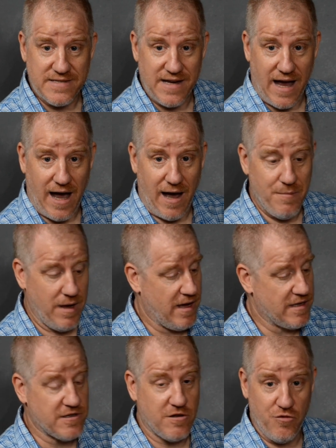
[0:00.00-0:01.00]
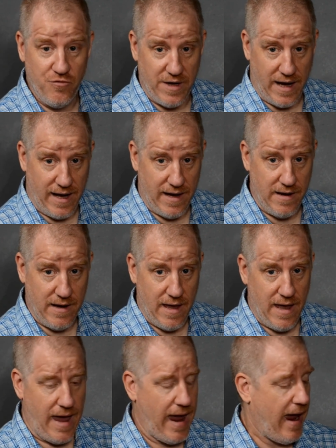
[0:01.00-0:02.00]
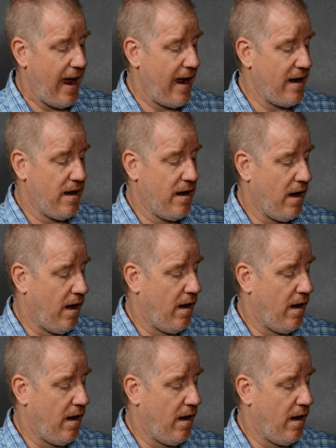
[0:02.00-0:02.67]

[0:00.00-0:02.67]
knob is glued on, and